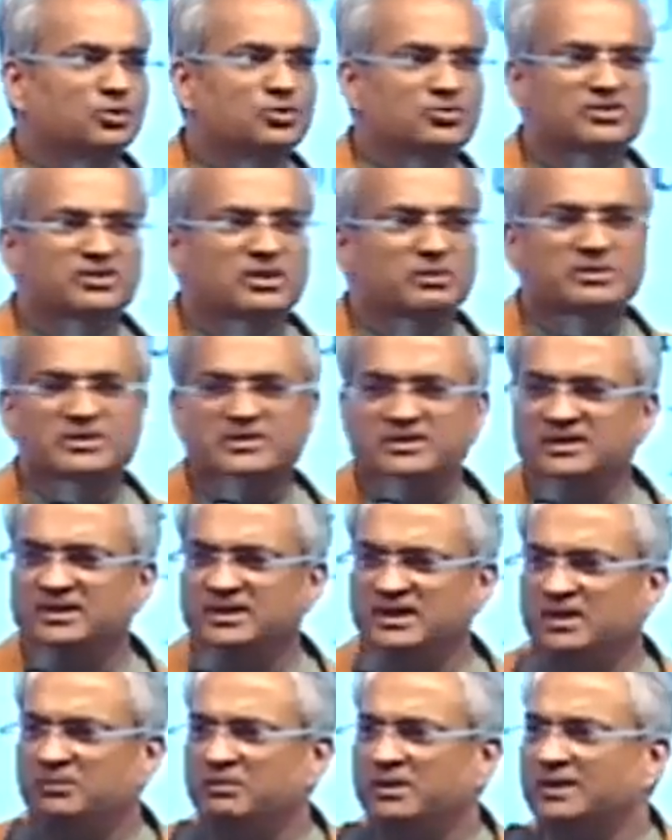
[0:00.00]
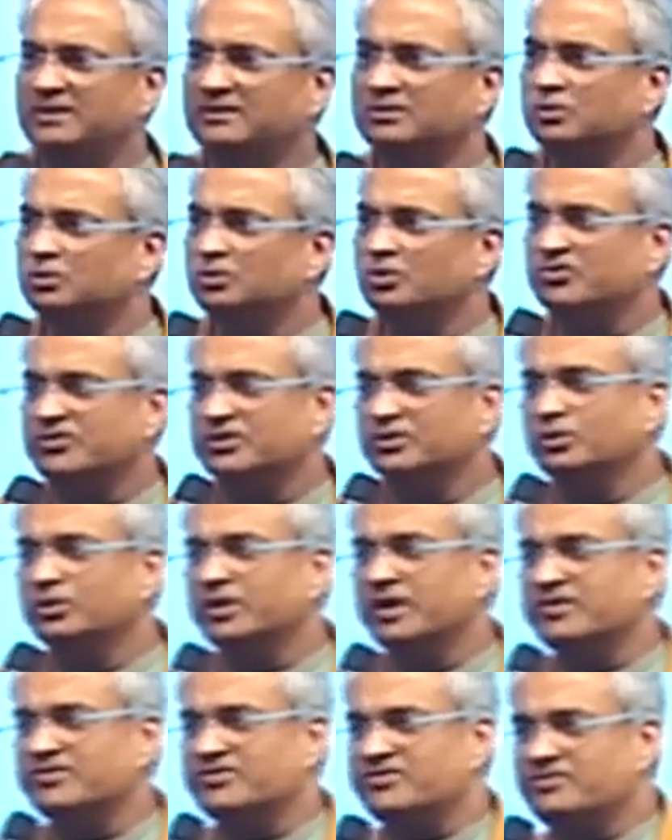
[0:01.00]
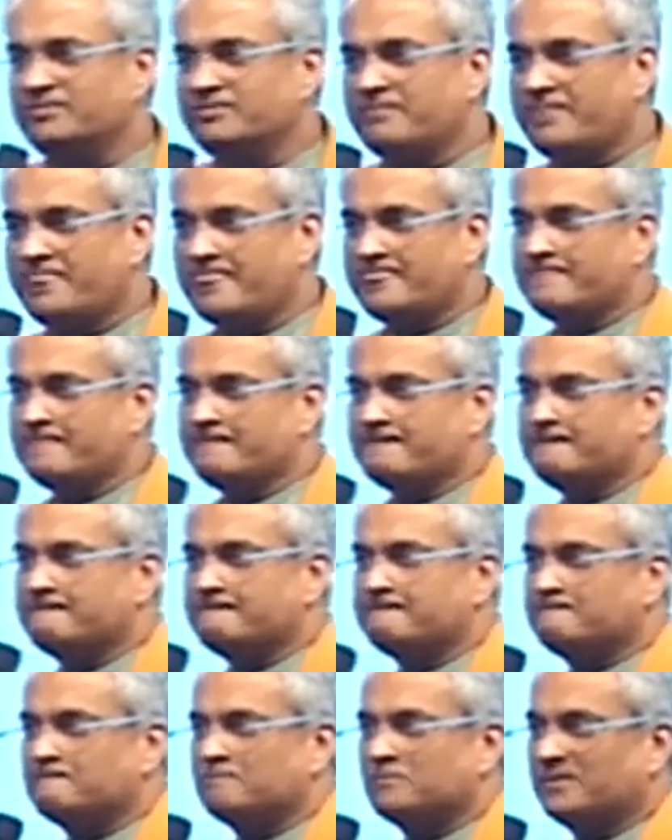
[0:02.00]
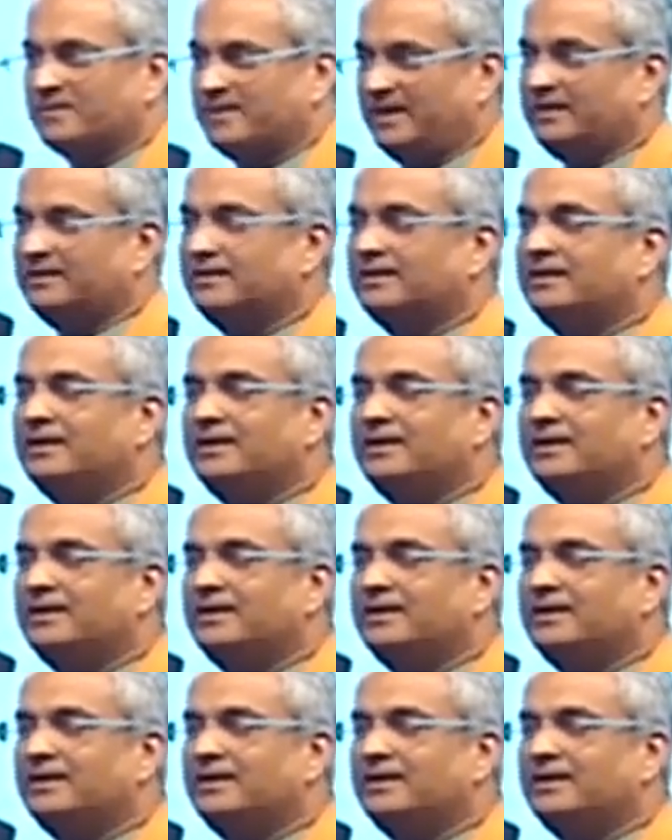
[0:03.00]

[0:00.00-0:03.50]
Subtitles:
Who's the number three in email? Who knows and who cares? Right?